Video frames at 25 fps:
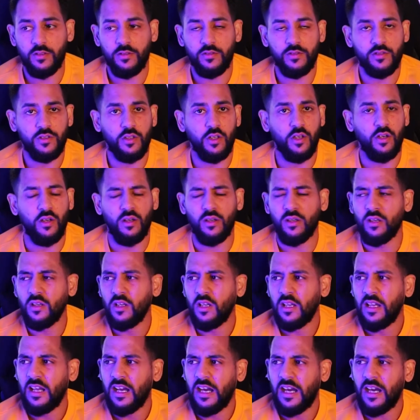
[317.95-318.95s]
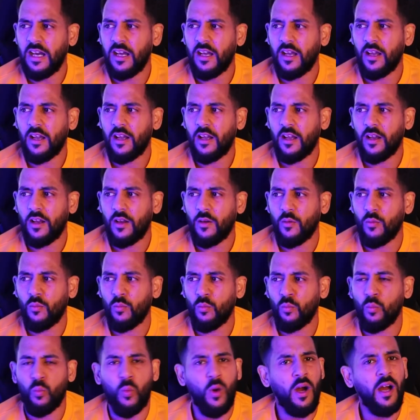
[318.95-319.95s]
So
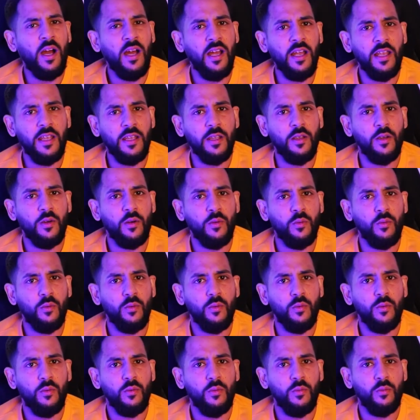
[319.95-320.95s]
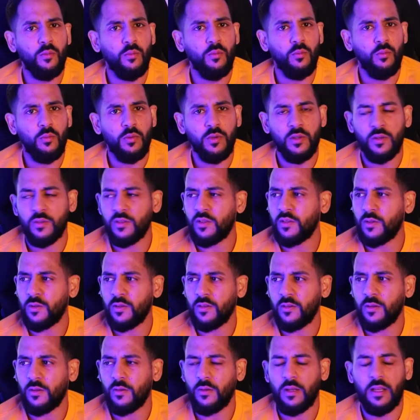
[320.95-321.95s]
why
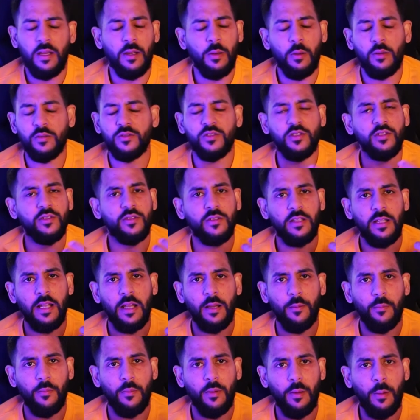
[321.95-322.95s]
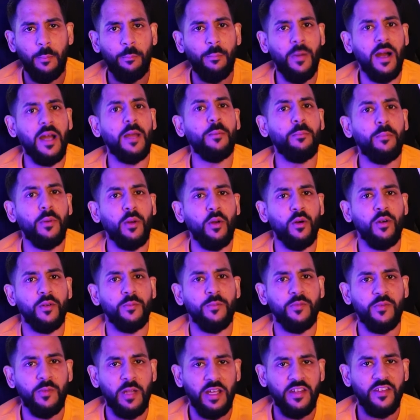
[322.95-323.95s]
did I was just I'm mind blown
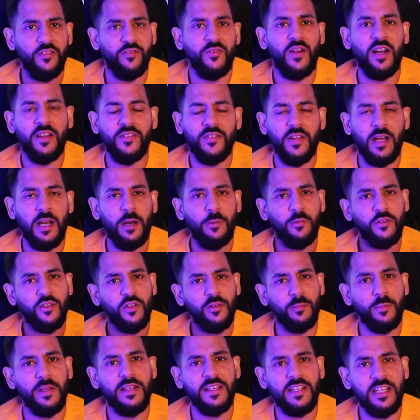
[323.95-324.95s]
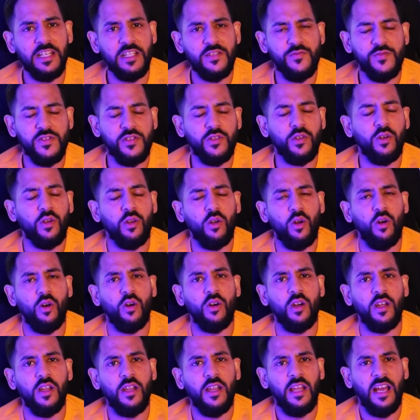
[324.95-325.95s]
at the fact that I was on medication for so
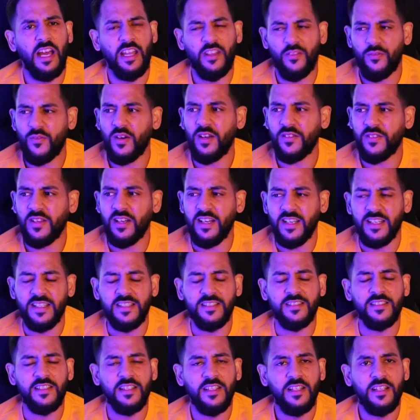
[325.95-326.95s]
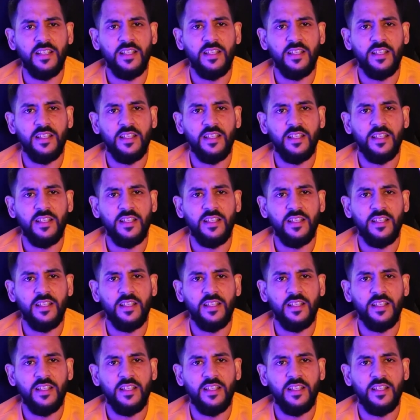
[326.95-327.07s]
long, and the fact that is